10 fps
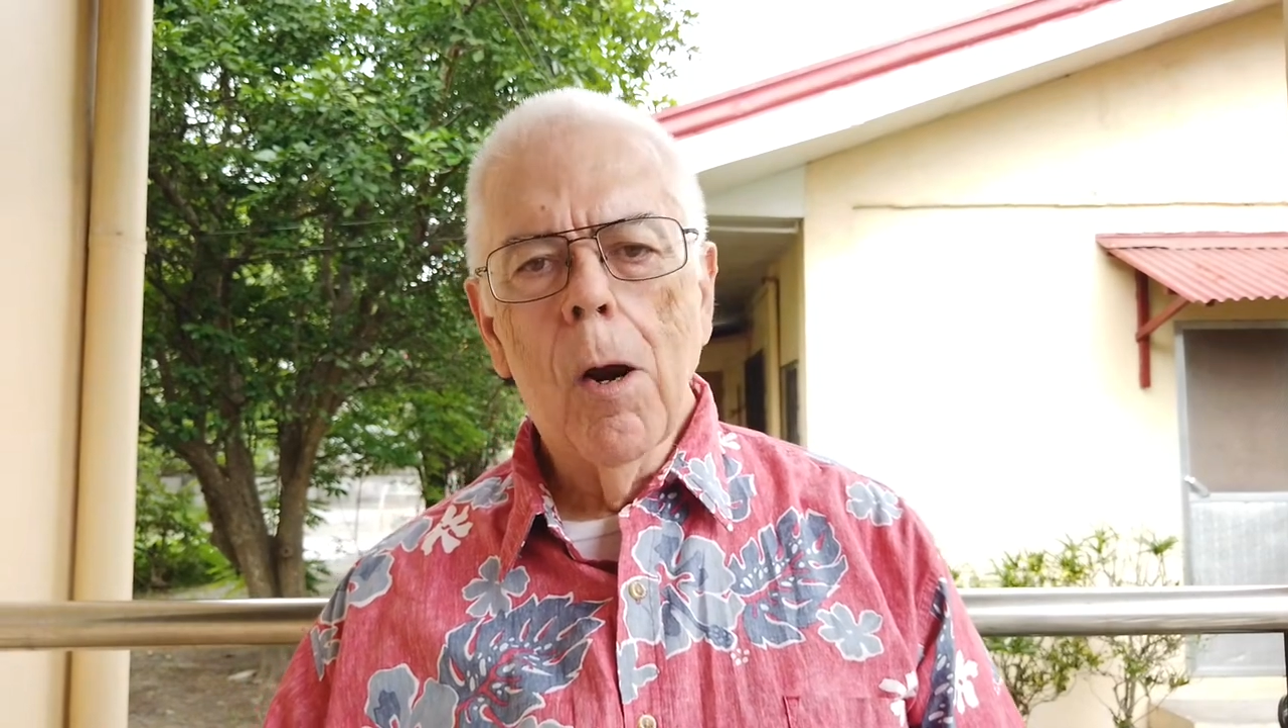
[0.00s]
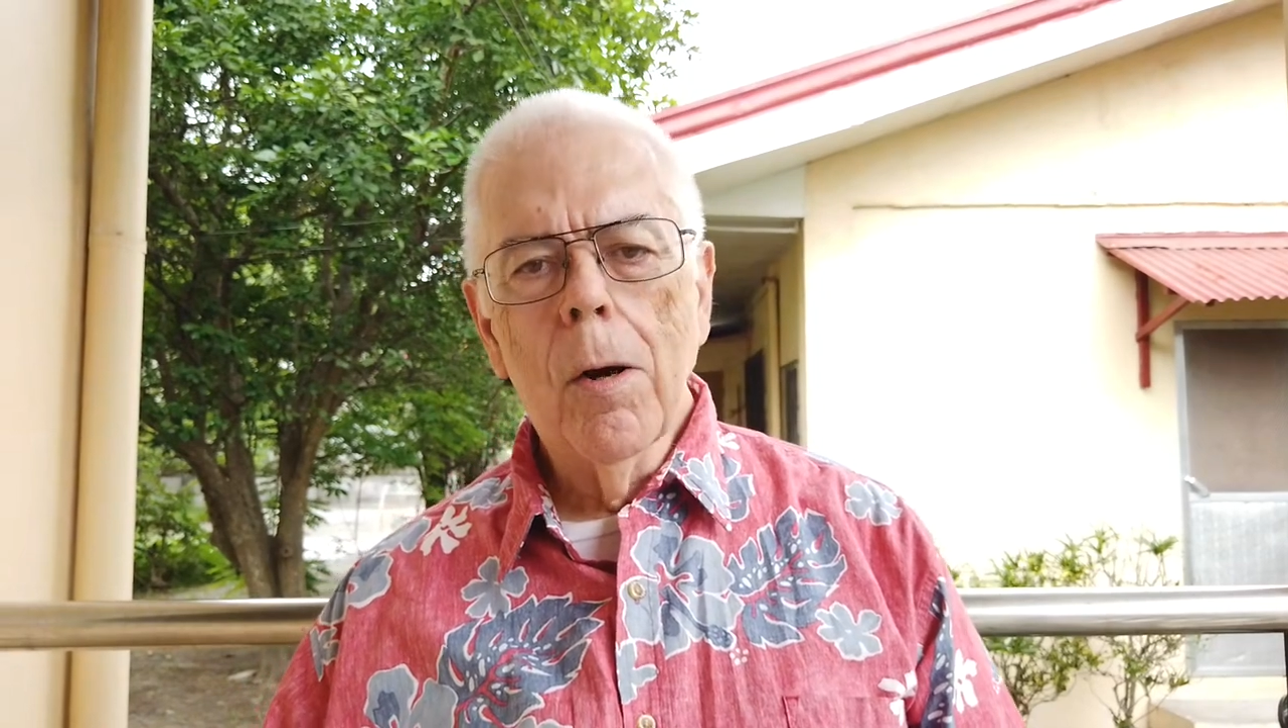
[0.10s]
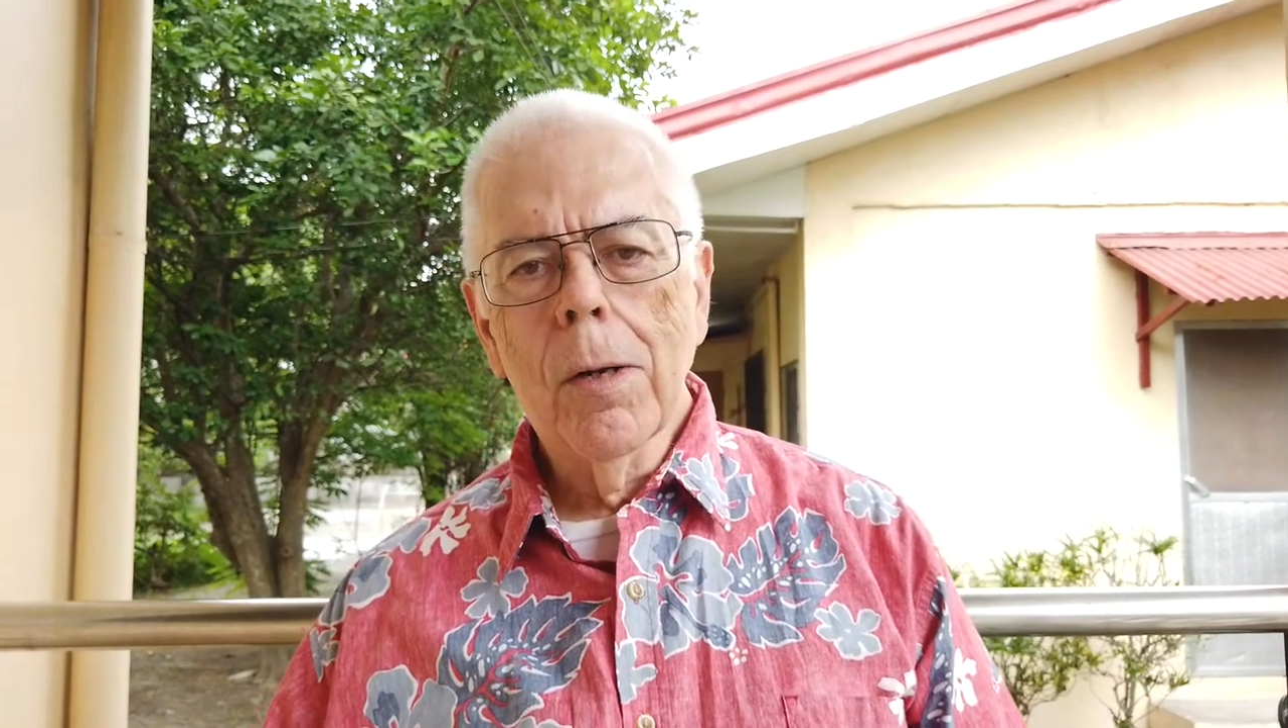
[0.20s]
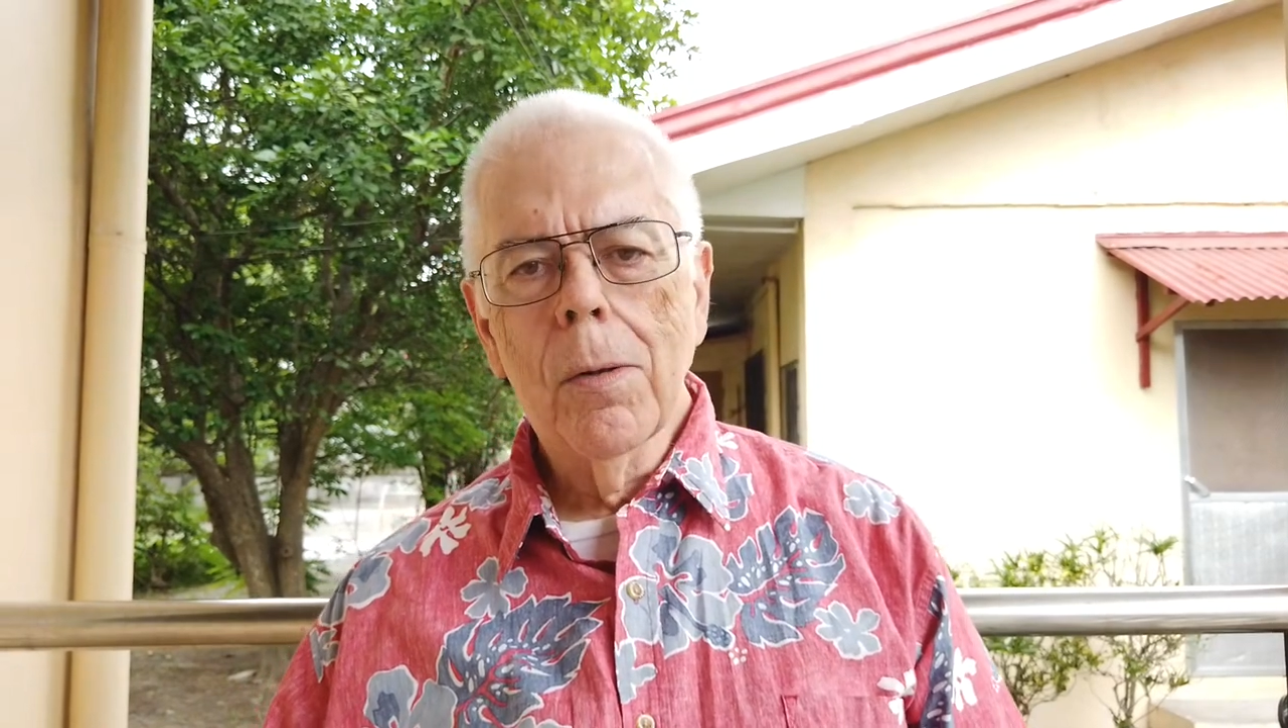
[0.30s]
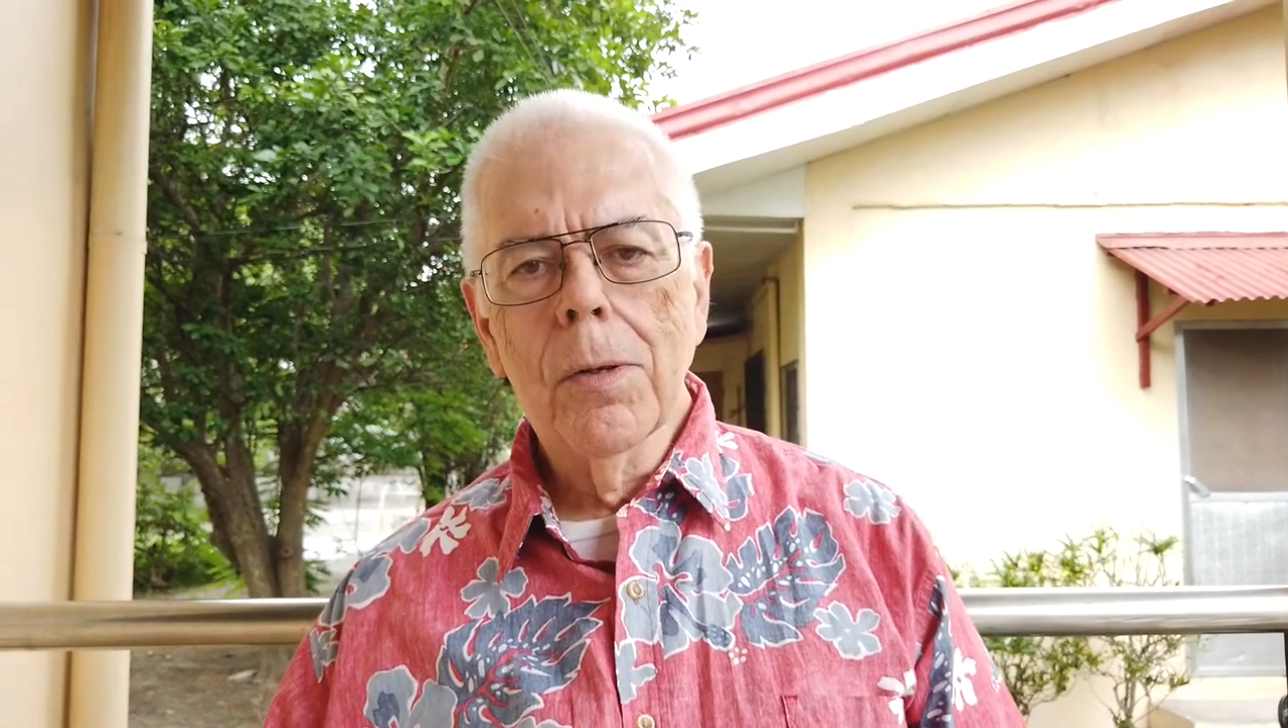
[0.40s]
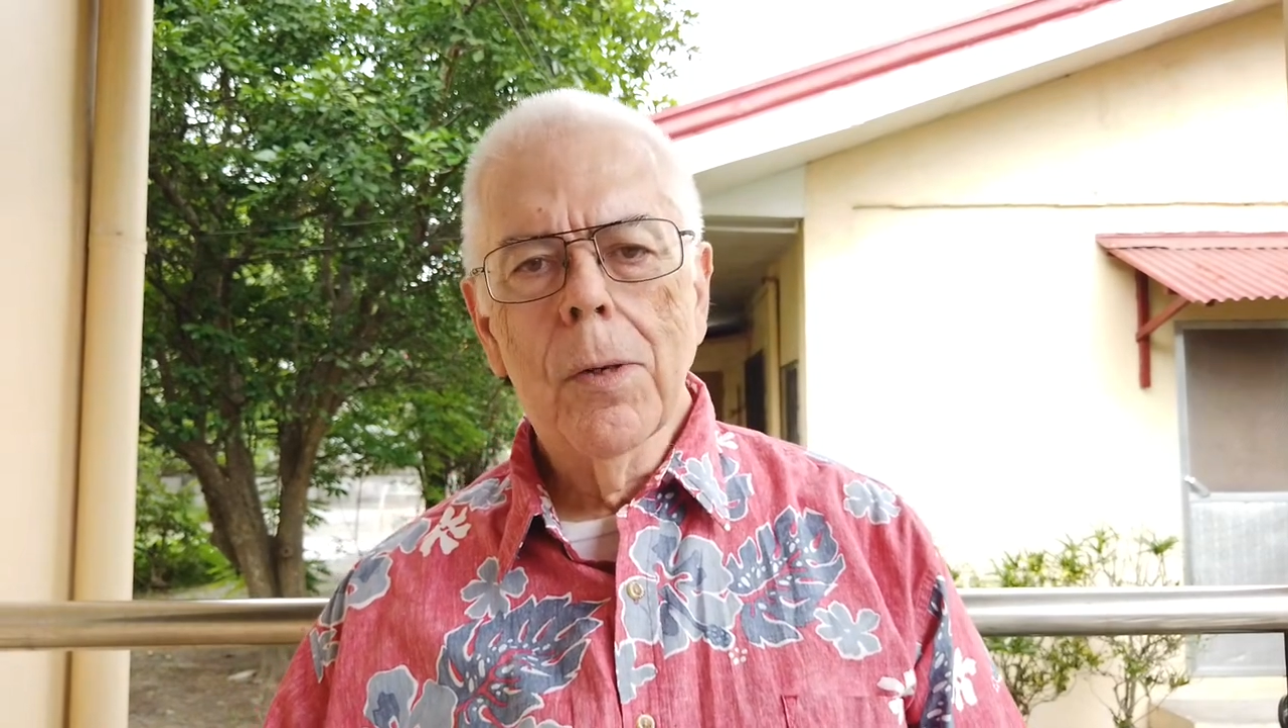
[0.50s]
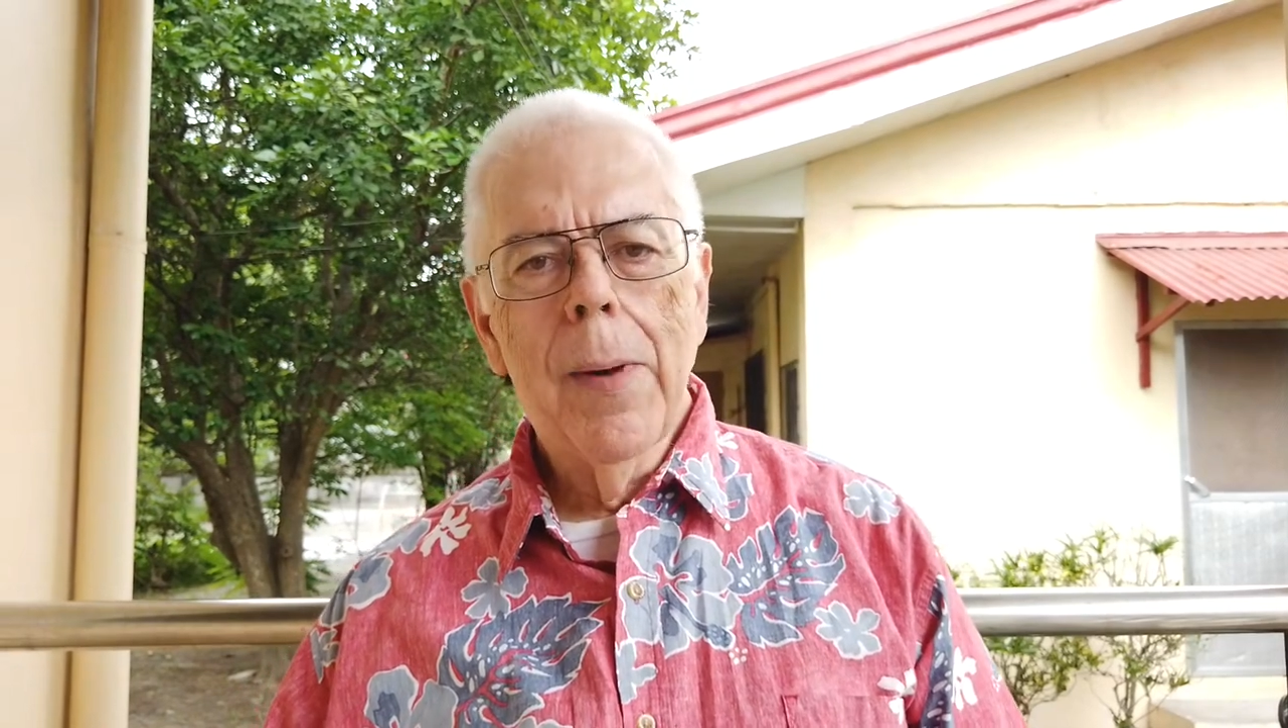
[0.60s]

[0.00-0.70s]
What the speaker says: articles